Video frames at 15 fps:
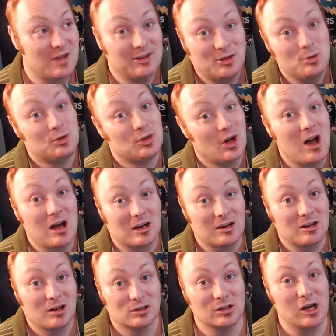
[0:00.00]
talk
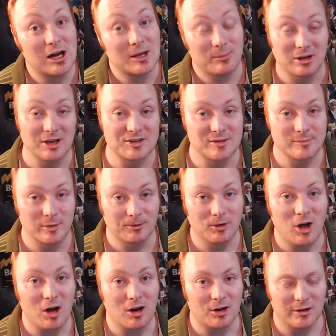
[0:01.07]
a lot because I'm a
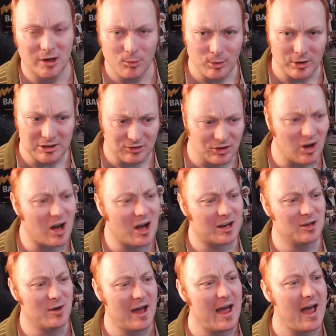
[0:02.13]
vlogger, and when you talk,
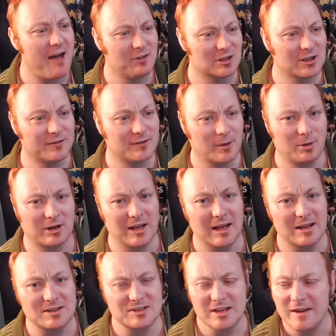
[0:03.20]
you have to lift up your
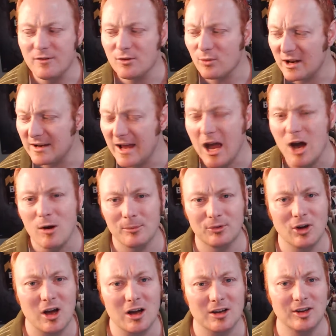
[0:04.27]
cadence. Even right now, I'm
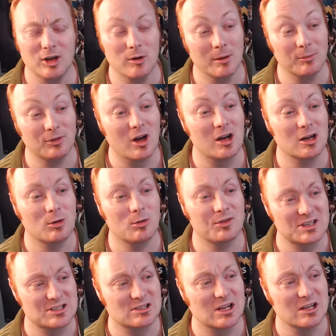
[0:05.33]
talking to you. I'm talking with a
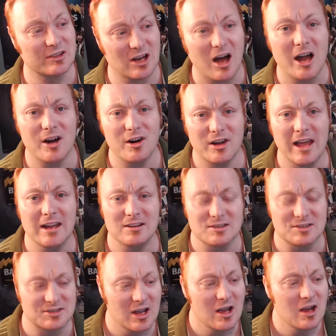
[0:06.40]
slightly higher
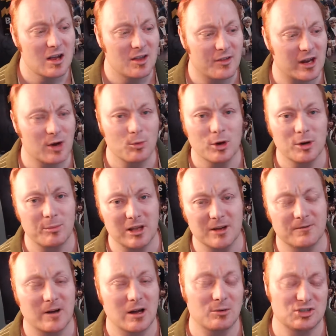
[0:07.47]
cadence than I would be
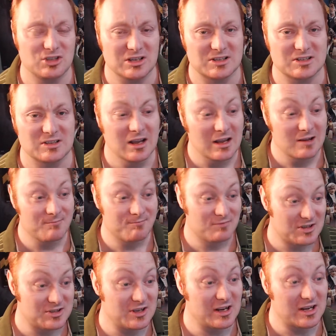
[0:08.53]
if I was just
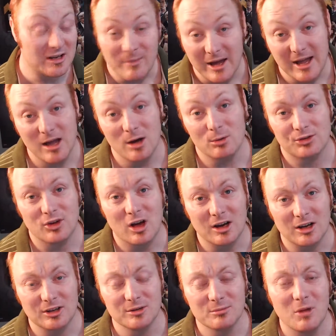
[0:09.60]
sitting in my house
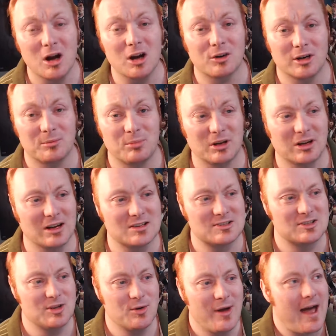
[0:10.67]
talking to Margaret,
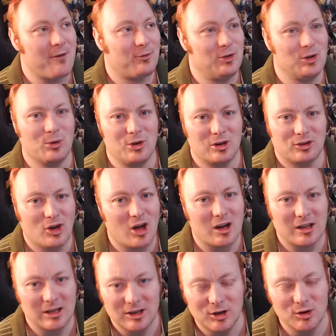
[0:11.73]
because you have to. You're
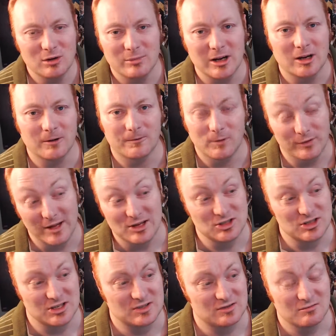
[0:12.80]
talking into a microphone. That's
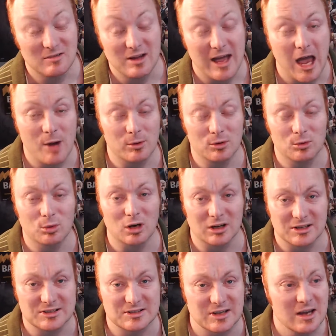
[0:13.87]
just how it
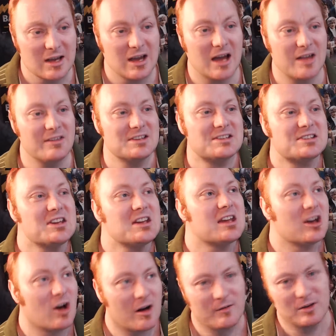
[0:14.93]
works. And then
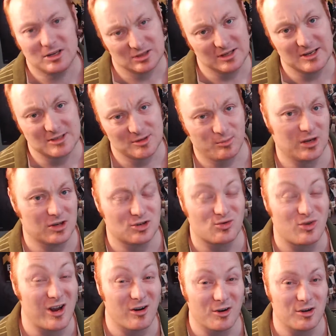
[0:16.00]
singing obviously is a big
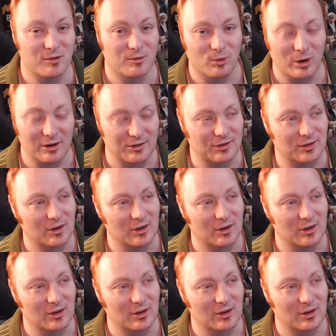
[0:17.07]
strain on your voice.